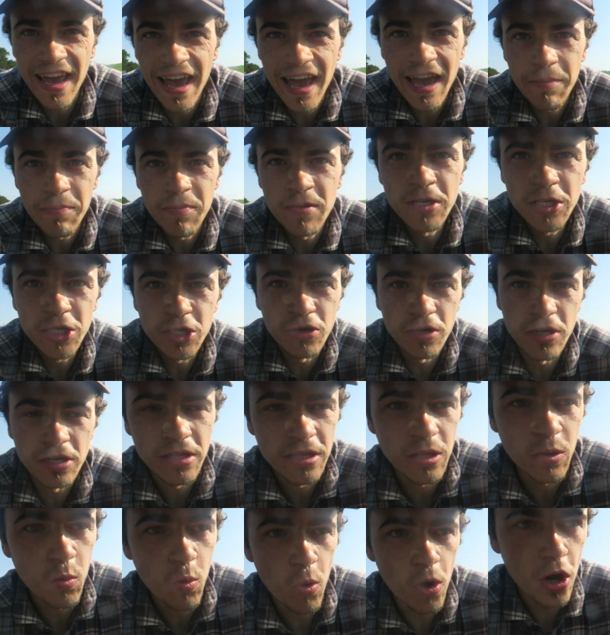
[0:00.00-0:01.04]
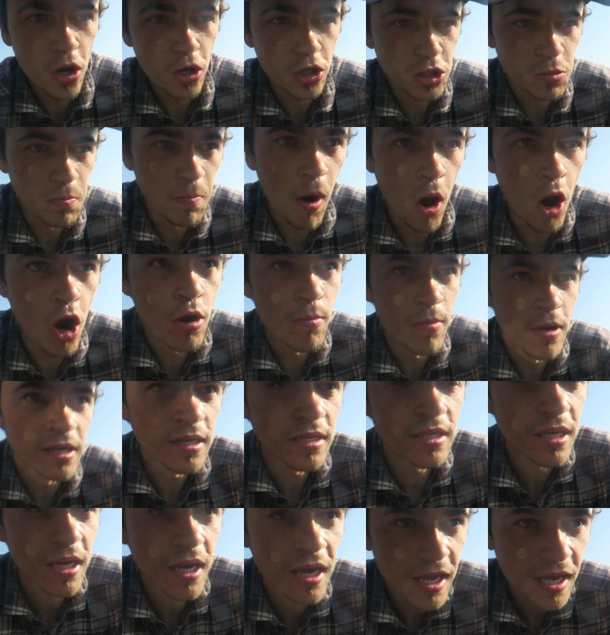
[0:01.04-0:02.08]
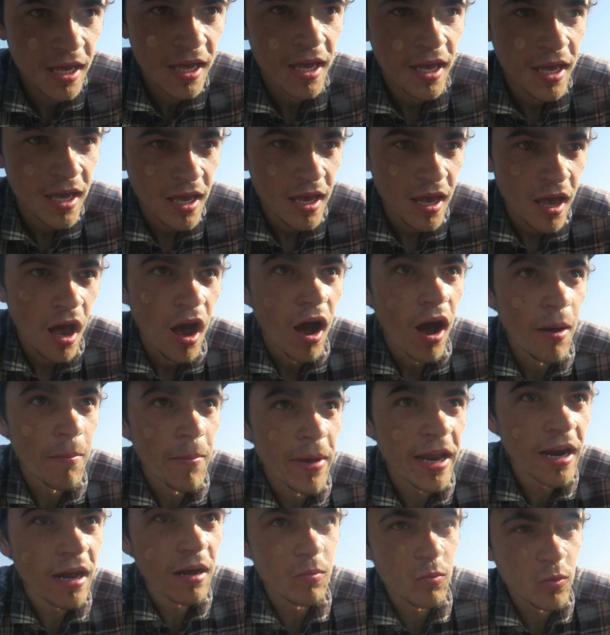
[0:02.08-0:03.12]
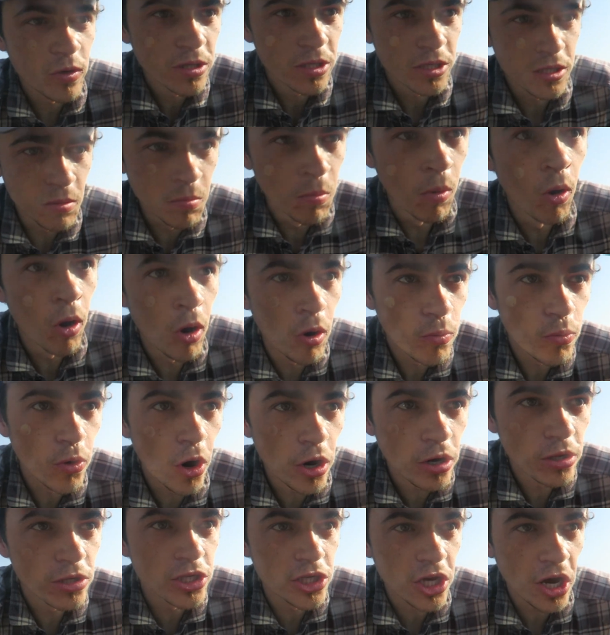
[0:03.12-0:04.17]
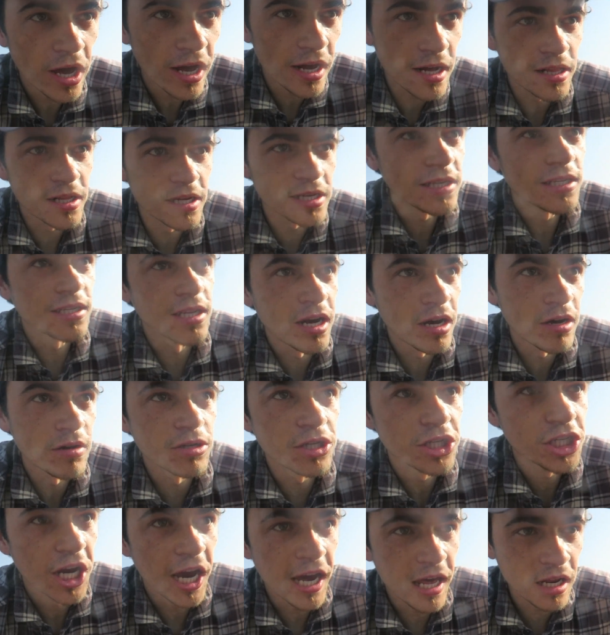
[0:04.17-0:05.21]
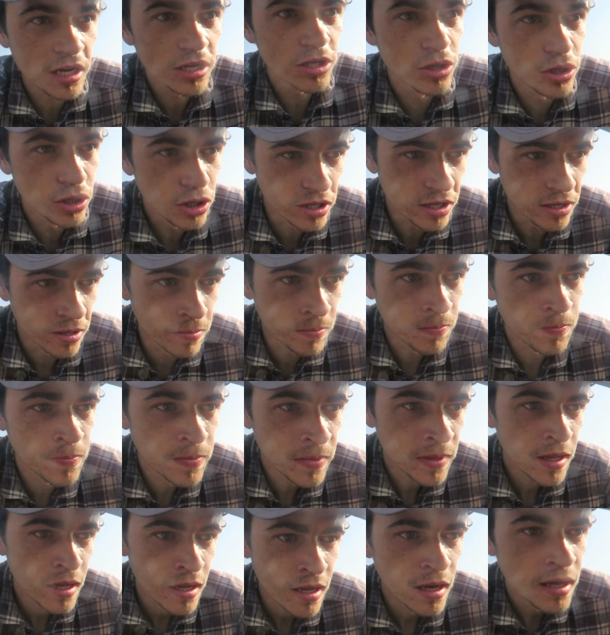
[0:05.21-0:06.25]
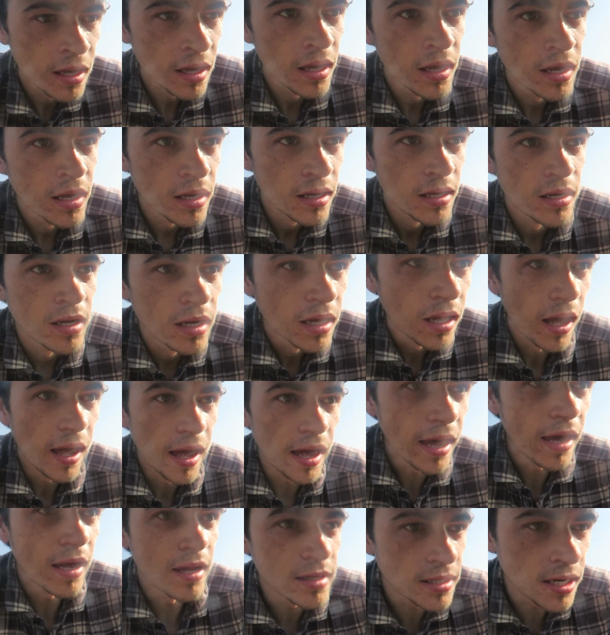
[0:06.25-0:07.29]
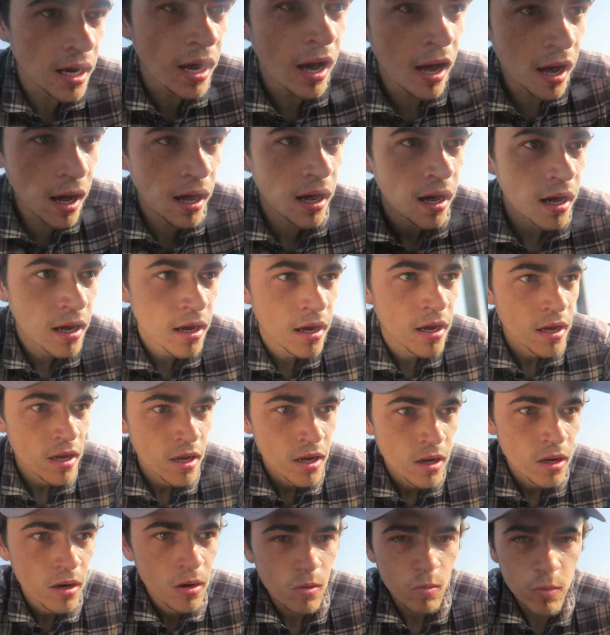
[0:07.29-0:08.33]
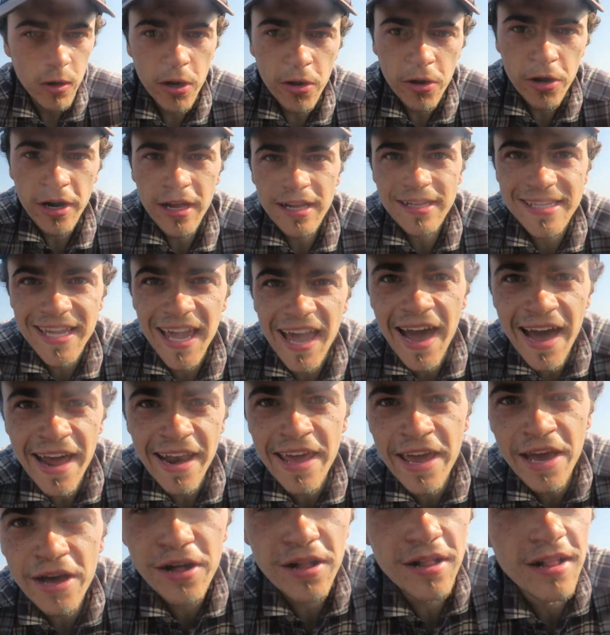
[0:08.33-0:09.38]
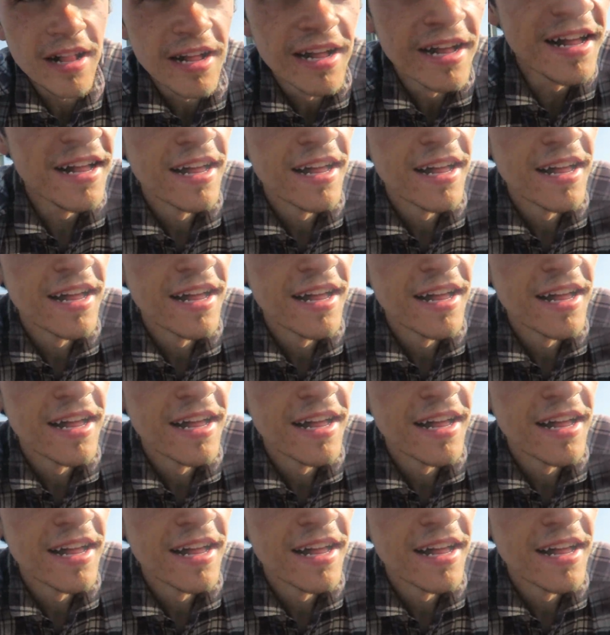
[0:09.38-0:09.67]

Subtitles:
it happened during the worst moment. I met up with some more road cyclists and I was chatting to them. And we were on a downhill